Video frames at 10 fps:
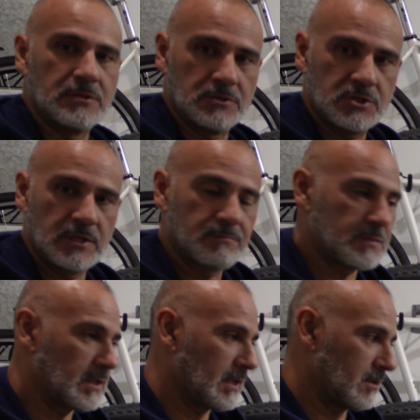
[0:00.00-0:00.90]
and
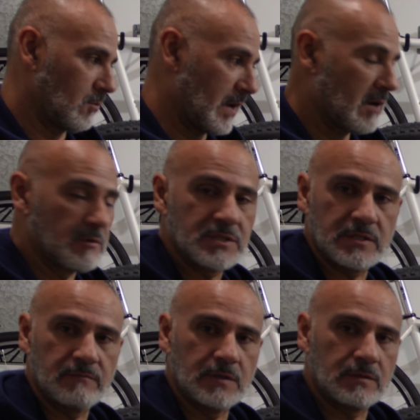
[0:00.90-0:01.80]
shipped and the way I
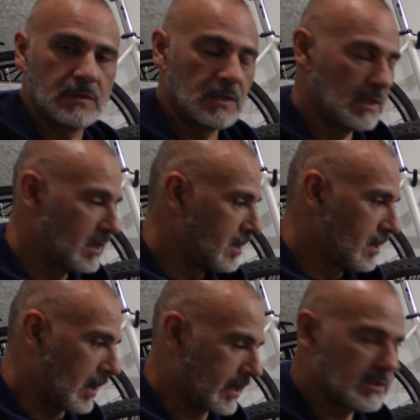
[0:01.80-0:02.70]
received it,
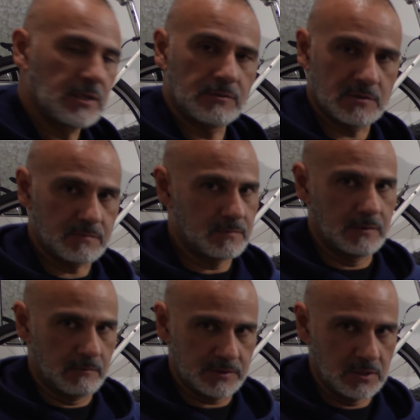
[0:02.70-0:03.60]
I could tell
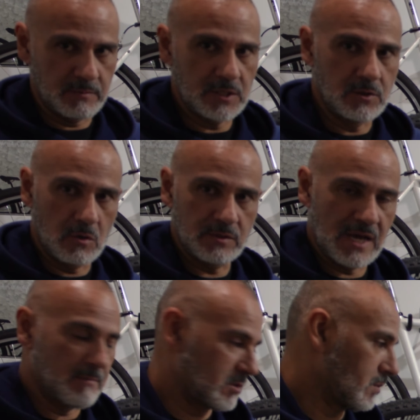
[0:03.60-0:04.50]
there was going to be no
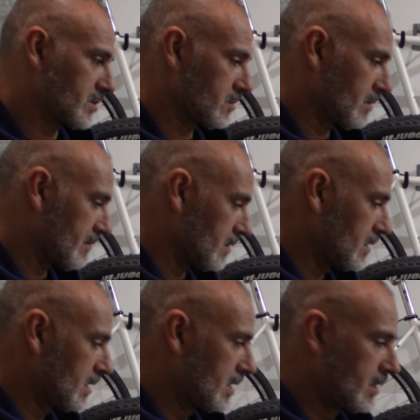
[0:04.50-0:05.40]
damage whatsoever.
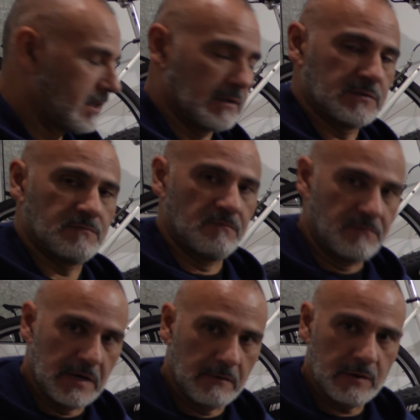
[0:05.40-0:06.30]
It was
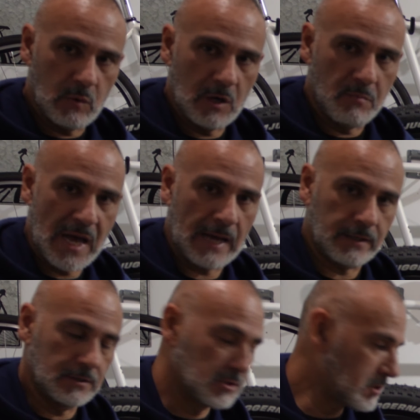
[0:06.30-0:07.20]
very well
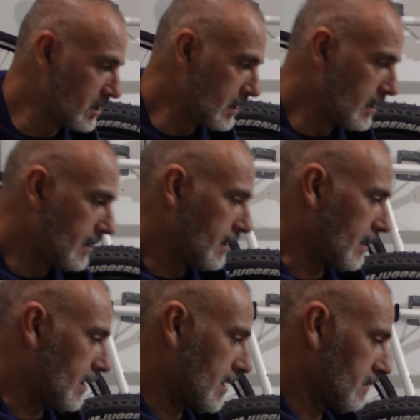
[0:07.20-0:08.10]
packaged. I
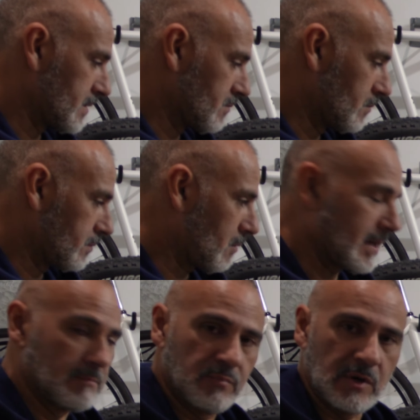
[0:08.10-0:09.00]
was quite
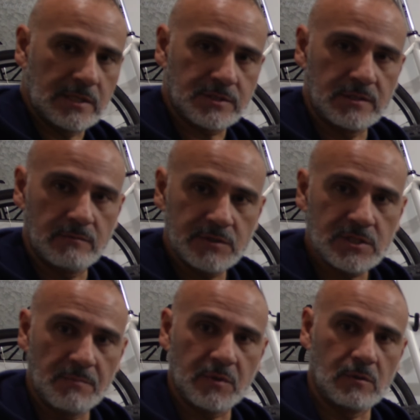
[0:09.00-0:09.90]
impressed, and it was
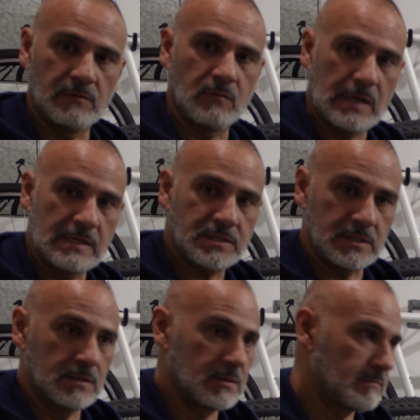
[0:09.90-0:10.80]
typical of what I
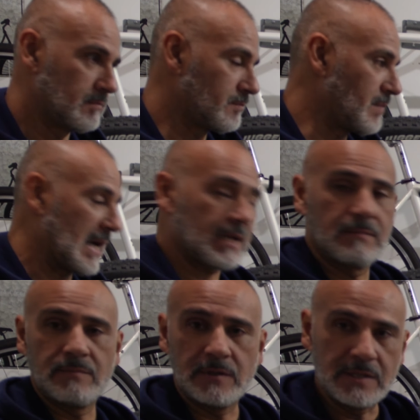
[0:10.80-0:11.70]
seen back
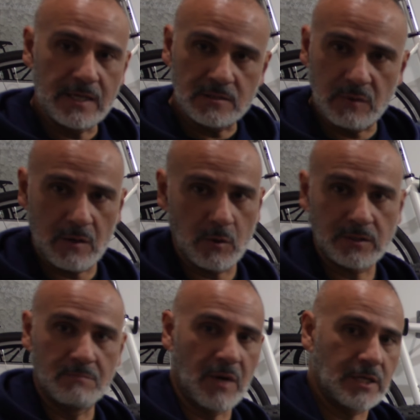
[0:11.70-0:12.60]
in the days when I worked
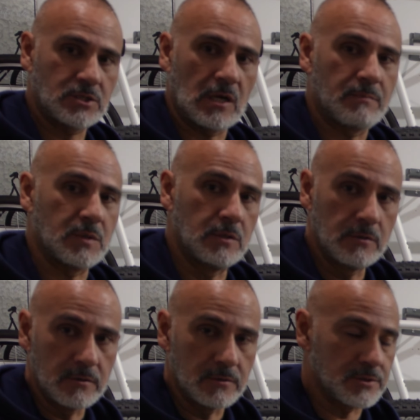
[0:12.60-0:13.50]
in bike shop
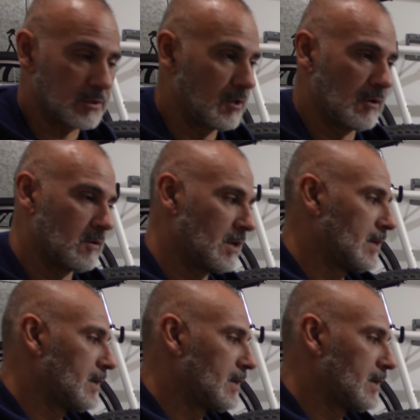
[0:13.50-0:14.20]
years ago,